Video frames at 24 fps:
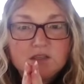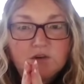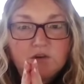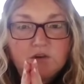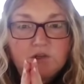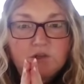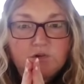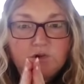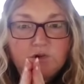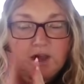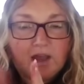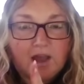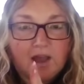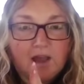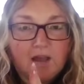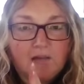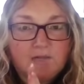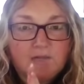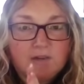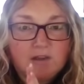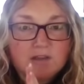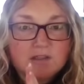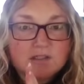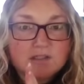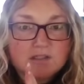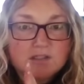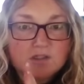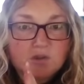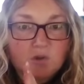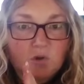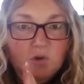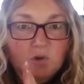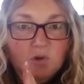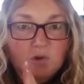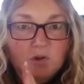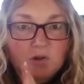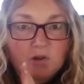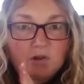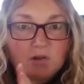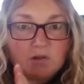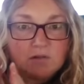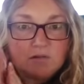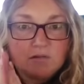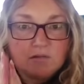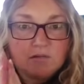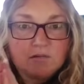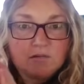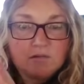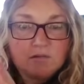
So, you have a soul